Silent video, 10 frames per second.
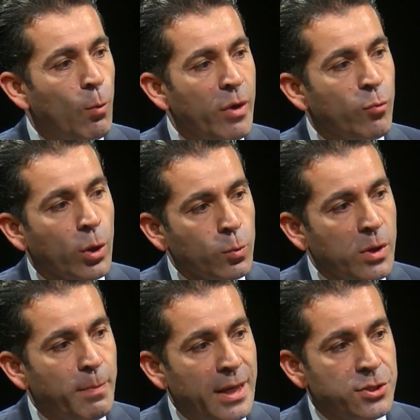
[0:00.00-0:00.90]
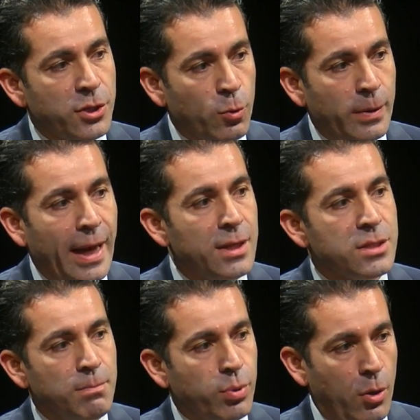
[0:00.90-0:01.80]
And we've worked with banks to create
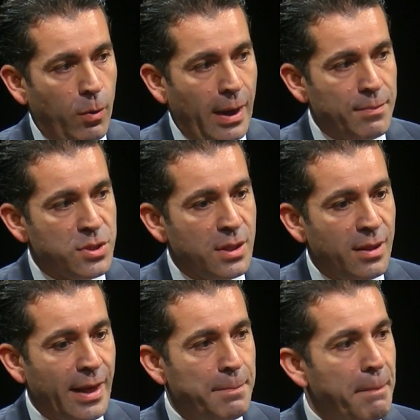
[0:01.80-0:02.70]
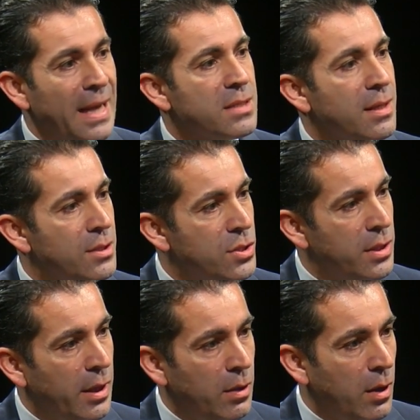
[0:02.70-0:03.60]
some programs that make sense
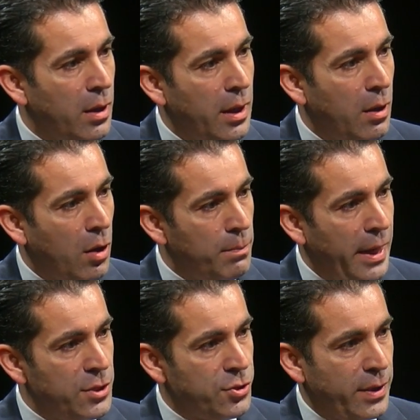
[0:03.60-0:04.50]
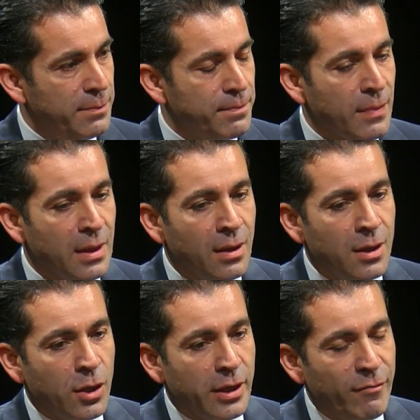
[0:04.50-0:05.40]
on Main Street.
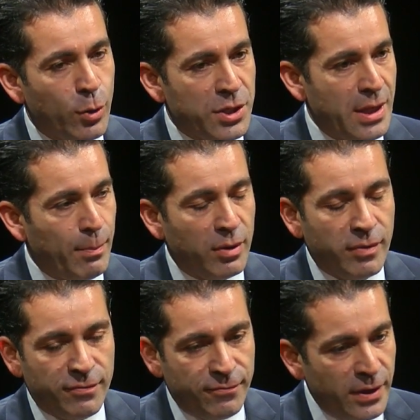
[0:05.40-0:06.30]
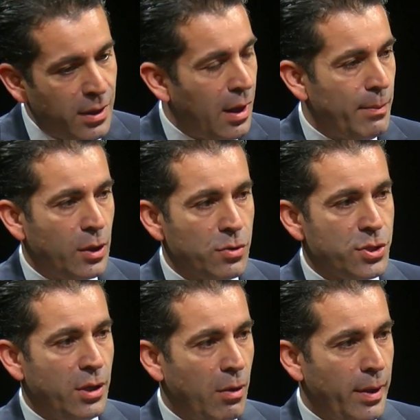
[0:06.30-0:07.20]
Give you an example of a phenomenal
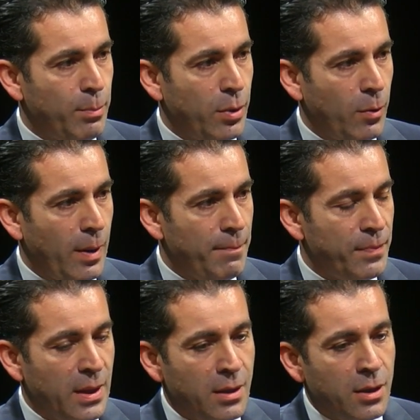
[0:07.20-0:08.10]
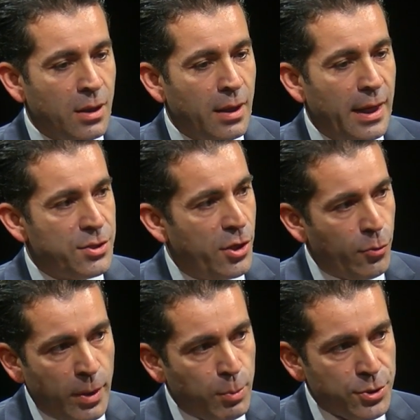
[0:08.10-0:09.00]
CRA program. It's a
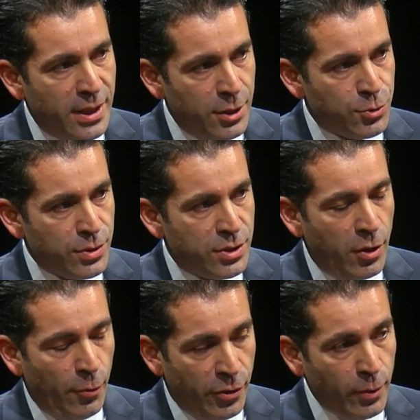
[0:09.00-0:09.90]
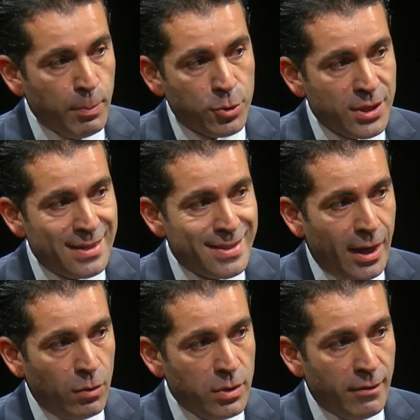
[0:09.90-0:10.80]
3% interest or 3%
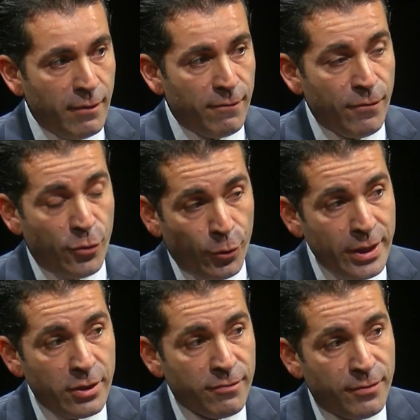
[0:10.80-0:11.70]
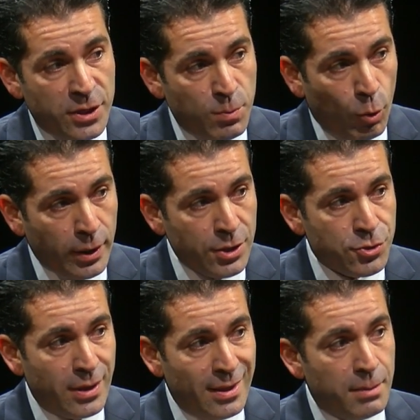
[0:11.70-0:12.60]
down, 30-year fixed
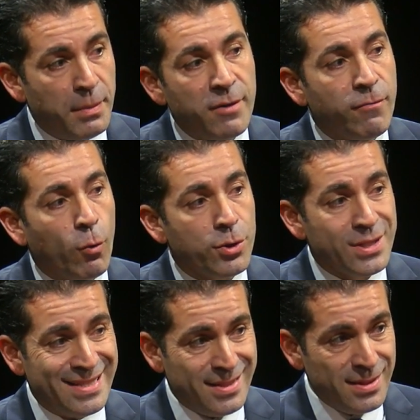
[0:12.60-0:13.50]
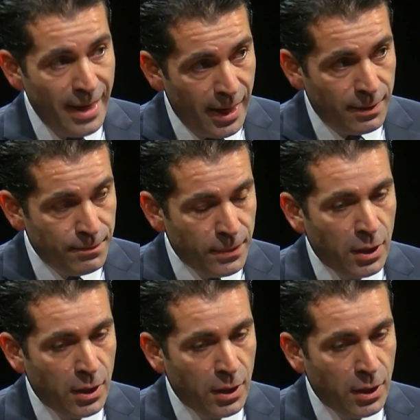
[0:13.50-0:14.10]
mortgage in the mid-4s today,